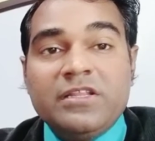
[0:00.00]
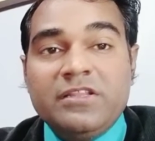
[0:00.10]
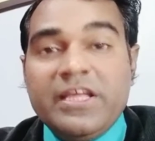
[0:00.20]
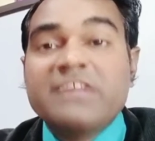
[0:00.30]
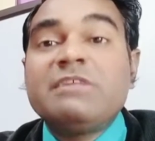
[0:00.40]

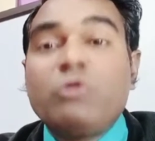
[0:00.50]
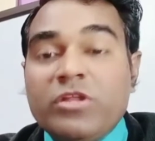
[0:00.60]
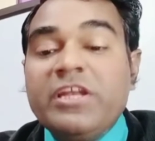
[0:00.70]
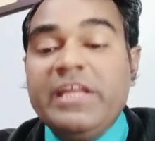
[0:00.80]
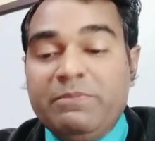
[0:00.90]
they asked about
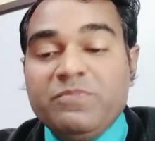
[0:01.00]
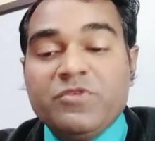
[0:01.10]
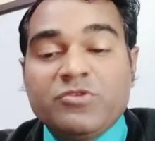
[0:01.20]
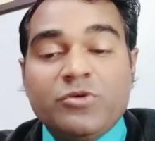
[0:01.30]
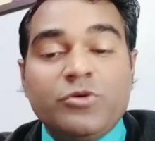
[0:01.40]
the name.
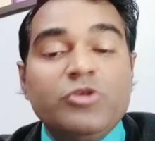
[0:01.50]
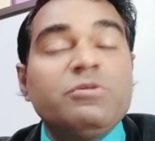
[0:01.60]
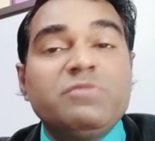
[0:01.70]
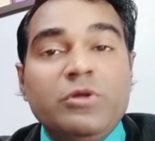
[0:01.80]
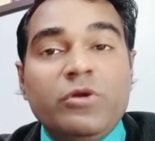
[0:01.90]
So you
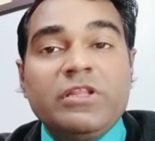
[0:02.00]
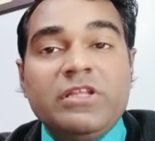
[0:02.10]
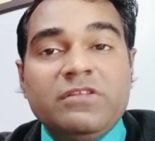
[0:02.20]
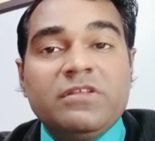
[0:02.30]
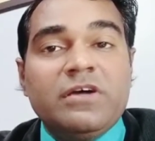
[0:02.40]
must be knowing
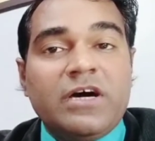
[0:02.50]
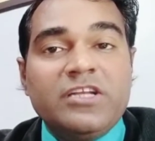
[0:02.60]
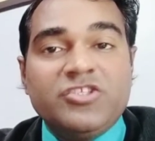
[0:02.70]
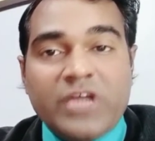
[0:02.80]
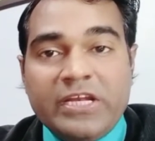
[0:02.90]
these
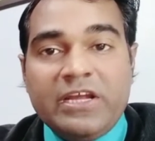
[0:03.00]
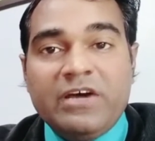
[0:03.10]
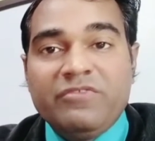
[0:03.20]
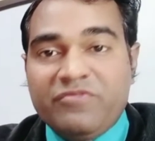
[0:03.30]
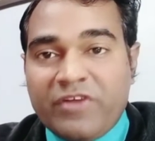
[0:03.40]
are
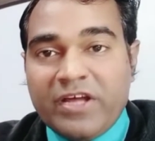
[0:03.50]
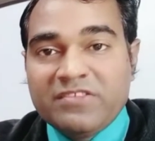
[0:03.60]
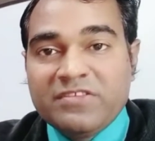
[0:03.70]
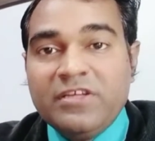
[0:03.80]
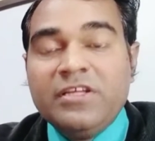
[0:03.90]
China,
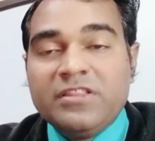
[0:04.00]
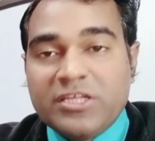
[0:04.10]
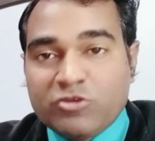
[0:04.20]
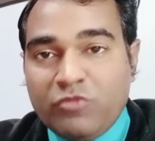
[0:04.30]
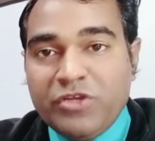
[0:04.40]
France,
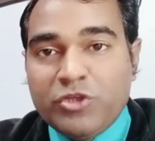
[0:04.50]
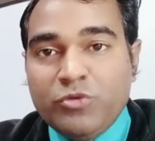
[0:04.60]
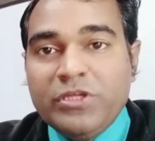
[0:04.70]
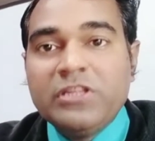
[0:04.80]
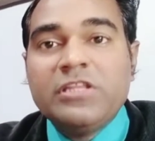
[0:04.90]
the Soviet
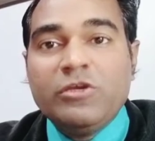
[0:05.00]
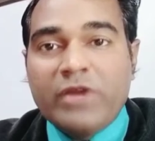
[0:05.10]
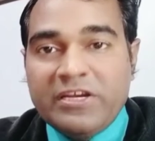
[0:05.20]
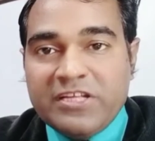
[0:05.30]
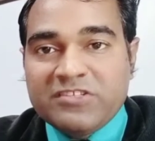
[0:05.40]
Union, the
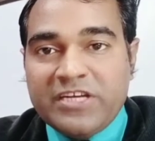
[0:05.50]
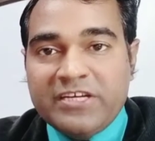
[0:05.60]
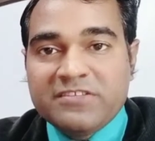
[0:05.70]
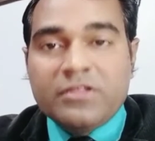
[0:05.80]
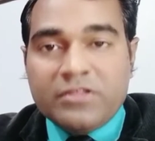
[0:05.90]
United
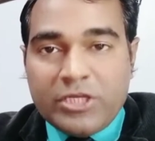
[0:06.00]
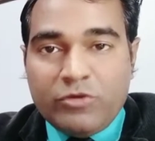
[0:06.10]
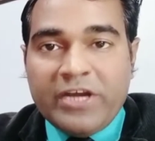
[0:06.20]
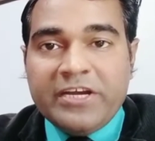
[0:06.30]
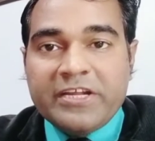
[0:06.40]
States, the
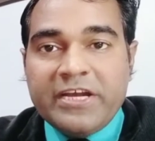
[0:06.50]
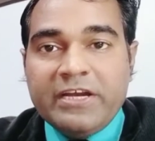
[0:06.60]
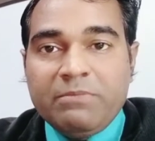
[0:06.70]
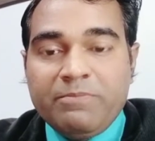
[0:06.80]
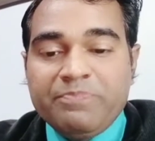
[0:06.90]
United
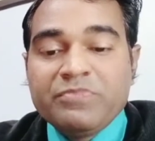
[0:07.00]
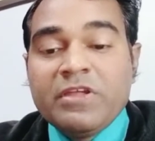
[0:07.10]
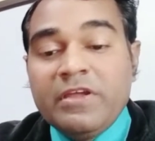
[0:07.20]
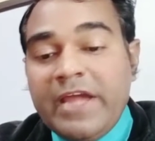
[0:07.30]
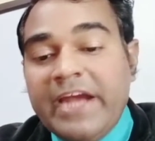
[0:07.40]
Kingdom.
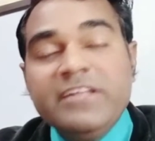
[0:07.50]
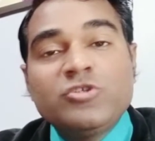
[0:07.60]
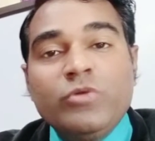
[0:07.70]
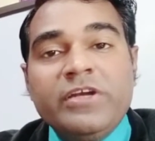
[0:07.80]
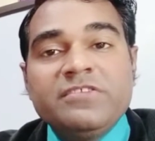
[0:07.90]
And
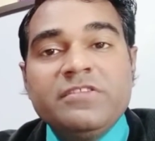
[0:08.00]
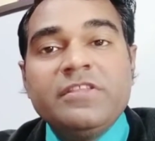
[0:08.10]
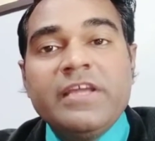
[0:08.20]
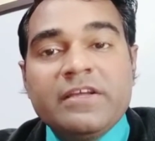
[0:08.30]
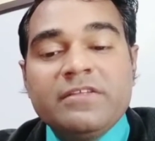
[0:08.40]
students,
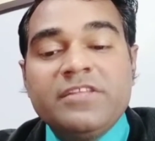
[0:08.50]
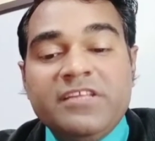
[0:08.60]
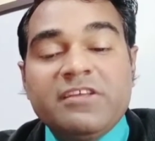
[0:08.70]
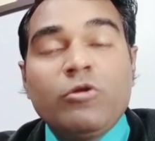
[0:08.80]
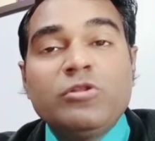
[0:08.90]

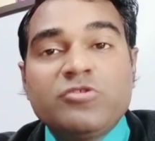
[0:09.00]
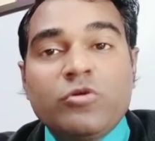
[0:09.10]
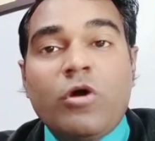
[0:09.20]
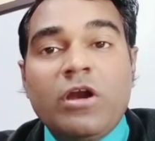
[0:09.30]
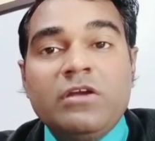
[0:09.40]
these are also
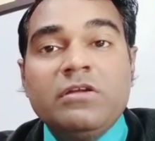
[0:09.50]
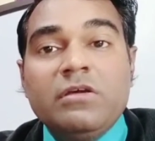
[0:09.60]
called